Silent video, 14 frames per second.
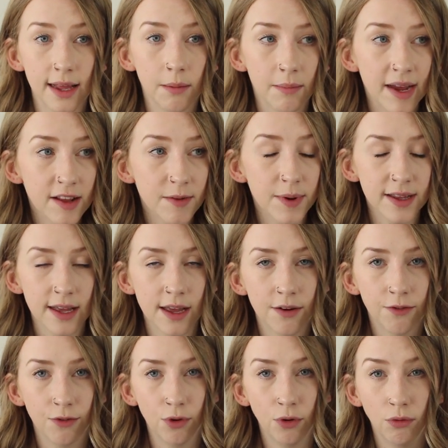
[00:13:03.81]
It makes my
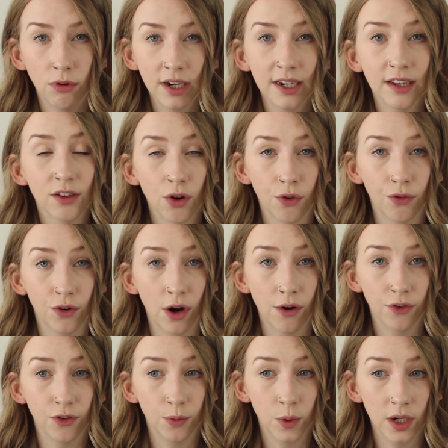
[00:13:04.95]
skin feel really soft
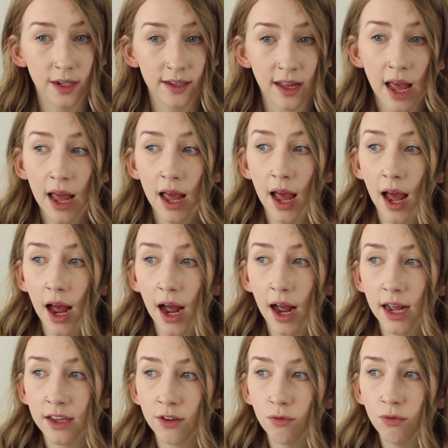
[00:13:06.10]
afterwards.
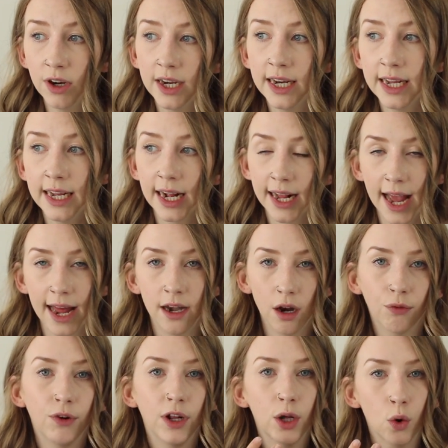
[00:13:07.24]
It's really, again,
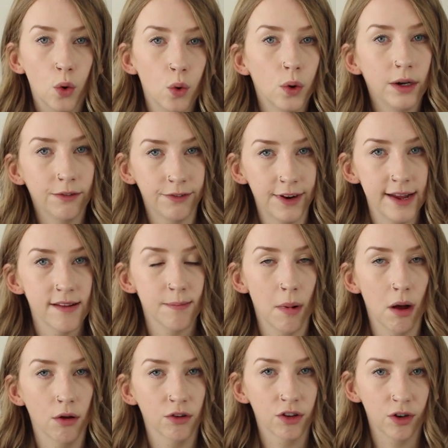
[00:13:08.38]
lovely cooling face
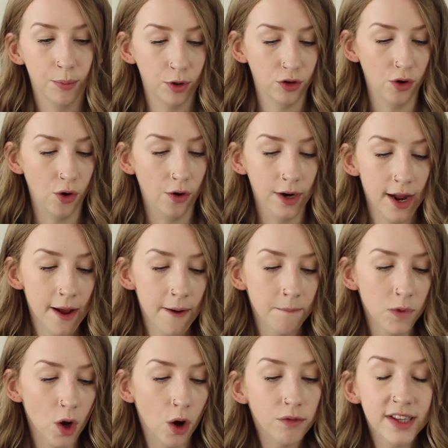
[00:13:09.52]
mask to put on.
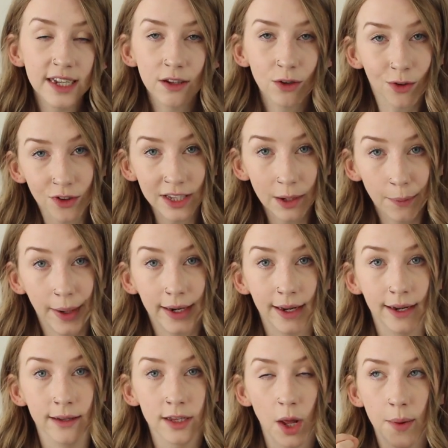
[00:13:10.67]
Obviously it's got seaweed
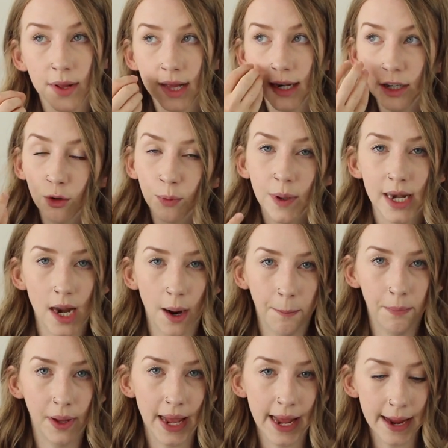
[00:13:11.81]
in, so it's a little bit
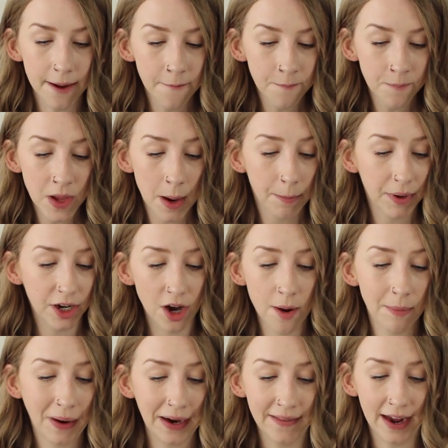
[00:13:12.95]
lumpy, but I don't
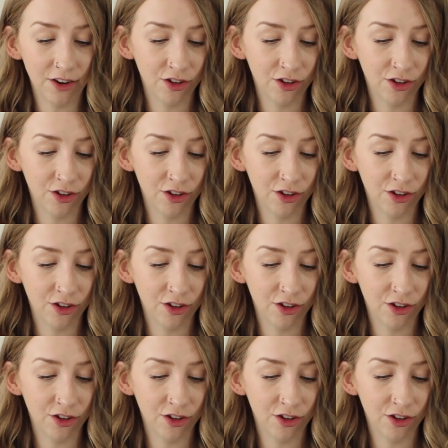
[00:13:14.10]
mind that.